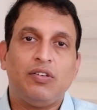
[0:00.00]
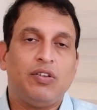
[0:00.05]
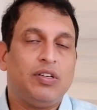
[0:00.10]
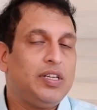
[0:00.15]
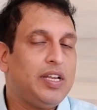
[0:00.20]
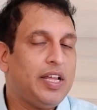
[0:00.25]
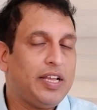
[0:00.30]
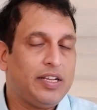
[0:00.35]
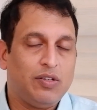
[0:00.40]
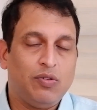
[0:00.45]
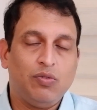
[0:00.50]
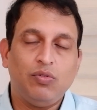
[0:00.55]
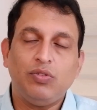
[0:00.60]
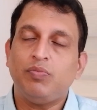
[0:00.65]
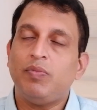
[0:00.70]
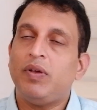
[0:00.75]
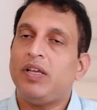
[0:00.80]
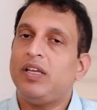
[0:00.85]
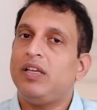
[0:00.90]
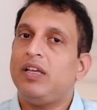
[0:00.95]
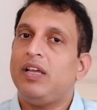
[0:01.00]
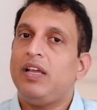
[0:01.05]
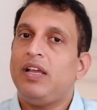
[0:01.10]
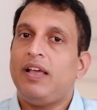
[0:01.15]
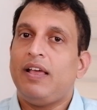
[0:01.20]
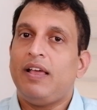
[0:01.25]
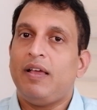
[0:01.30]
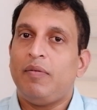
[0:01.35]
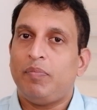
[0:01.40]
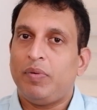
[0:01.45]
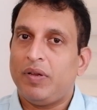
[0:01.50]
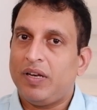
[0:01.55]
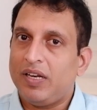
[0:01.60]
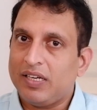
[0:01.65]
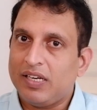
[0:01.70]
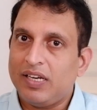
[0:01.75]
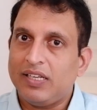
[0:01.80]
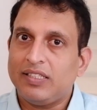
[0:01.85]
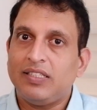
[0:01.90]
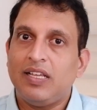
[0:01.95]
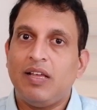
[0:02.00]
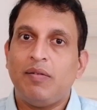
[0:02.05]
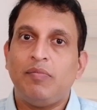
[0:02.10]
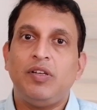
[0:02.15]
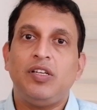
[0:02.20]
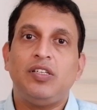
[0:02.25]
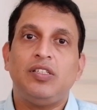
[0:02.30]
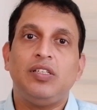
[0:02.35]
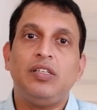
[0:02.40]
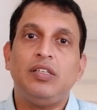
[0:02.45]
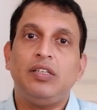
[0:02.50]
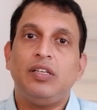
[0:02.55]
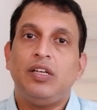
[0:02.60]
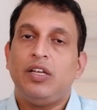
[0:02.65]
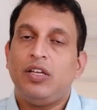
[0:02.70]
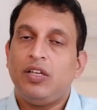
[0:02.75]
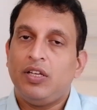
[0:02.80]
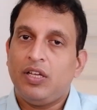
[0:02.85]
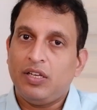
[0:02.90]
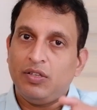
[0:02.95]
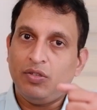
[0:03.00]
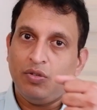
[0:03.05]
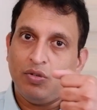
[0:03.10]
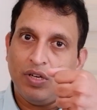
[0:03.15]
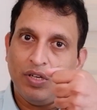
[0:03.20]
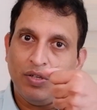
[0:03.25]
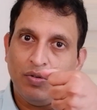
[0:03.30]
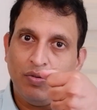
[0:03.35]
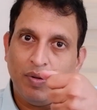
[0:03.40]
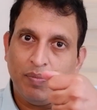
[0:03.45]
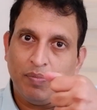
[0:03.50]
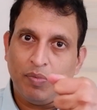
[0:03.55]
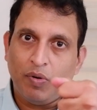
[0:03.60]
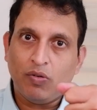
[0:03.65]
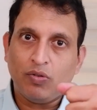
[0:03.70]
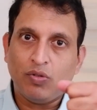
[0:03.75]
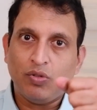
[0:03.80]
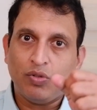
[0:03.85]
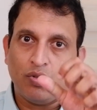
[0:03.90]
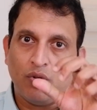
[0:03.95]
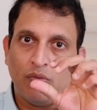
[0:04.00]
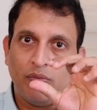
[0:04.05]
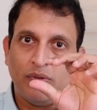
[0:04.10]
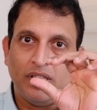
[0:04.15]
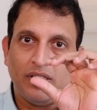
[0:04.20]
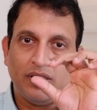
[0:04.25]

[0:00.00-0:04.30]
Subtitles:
You can diagnose by a per-rectal examination, and you can do a proctoscopy.